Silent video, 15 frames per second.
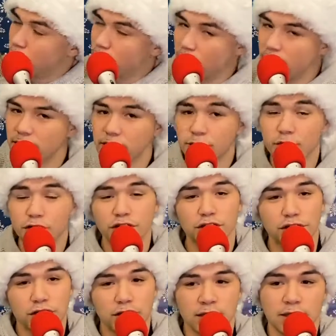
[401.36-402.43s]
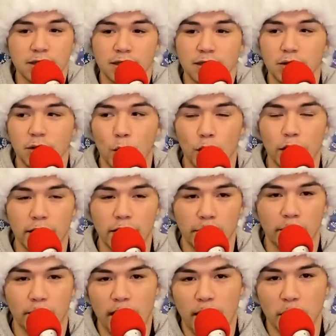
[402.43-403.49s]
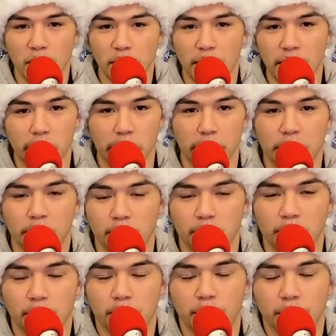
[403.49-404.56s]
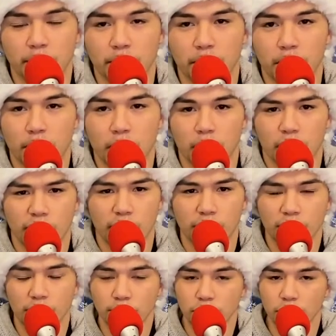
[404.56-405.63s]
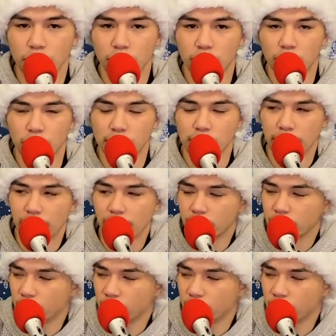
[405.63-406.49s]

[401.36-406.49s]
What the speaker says: behind us, which is just ordinary wrapping paper. We went blue today. We